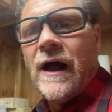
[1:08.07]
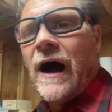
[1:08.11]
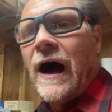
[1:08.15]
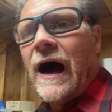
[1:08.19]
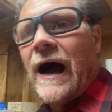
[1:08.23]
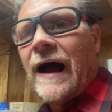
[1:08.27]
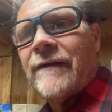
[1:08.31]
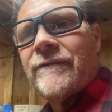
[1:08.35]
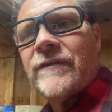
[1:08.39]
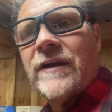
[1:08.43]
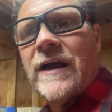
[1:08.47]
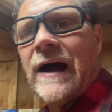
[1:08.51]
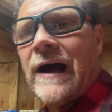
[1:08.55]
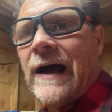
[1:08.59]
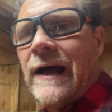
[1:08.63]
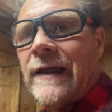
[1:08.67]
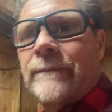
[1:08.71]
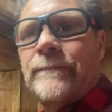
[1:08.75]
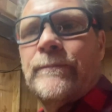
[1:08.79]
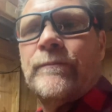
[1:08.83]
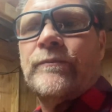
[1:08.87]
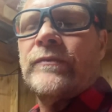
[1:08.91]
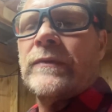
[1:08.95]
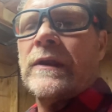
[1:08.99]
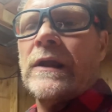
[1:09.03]
I've
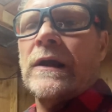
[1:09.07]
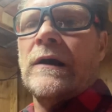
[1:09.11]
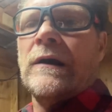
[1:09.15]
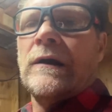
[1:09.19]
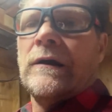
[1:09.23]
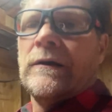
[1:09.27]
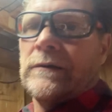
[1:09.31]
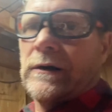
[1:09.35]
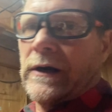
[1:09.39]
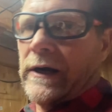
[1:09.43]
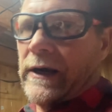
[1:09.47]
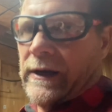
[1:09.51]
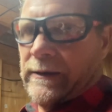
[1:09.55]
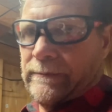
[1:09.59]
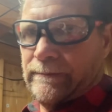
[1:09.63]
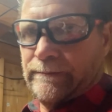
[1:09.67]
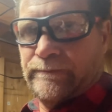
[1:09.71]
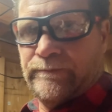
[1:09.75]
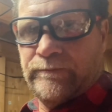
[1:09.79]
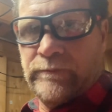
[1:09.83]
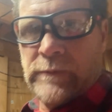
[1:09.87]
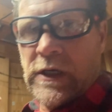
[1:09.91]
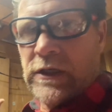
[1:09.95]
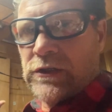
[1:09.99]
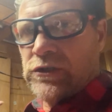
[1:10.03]
got
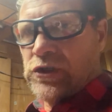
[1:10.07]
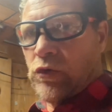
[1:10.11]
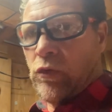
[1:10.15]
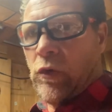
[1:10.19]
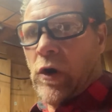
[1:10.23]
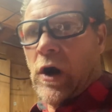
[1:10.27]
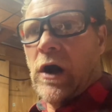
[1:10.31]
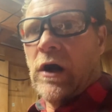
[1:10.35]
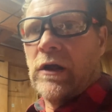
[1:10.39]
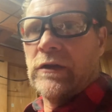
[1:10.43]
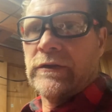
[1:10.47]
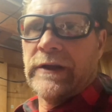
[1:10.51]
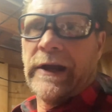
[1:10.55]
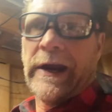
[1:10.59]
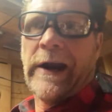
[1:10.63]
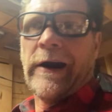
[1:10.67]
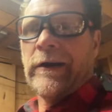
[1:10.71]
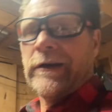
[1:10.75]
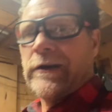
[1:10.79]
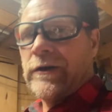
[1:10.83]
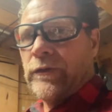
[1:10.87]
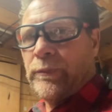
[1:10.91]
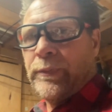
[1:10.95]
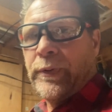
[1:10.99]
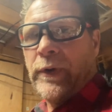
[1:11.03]
DeWalt air
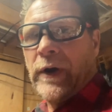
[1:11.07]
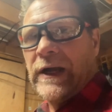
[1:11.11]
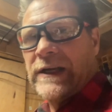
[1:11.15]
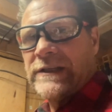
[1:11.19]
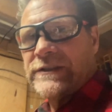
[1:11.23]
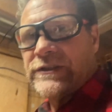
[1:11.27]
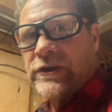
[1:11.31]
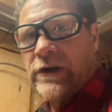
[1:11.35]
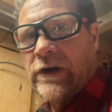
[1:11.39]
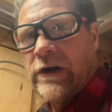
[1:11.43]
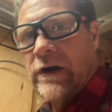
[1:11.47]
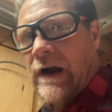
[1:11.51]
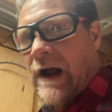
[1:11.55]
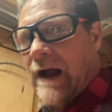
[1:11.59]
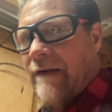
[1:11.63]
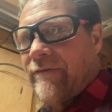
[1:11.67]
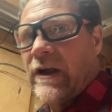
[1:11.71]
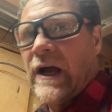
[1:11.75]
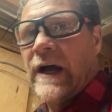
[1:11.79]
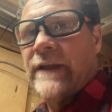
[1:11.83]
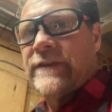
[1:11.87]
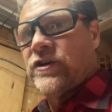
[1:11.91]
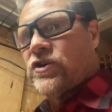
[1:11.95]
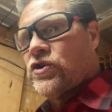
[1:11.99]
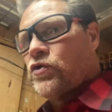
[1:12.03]
compressor. I've
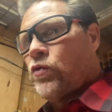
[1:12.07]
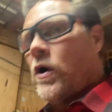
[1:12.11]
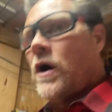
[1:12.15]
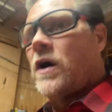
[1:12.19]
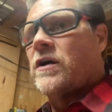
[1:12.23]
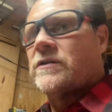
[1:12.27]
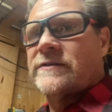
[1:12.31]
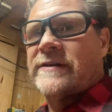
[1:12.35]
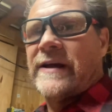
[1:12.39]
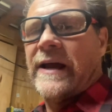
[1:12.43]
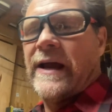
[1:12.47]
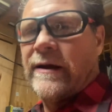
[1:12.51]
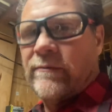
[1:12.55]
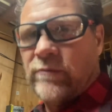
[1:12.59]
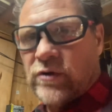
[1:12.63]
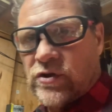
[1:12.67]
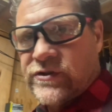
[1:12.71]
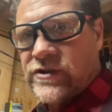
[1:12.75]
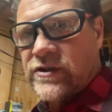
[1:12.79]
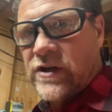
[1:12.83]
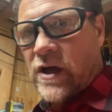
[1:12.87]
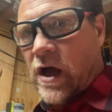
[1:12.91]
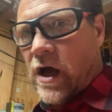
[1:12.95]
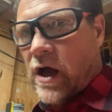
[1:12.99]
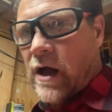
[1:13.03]
got the DeWalt table
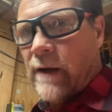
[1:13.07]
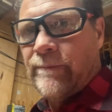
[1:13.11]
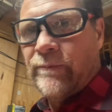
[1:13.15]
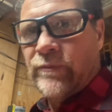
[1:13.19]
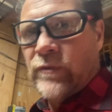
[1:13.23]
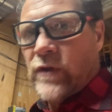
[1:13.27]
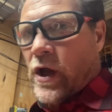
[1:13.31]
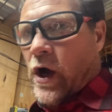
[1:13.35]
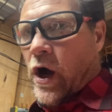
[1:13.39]
saw.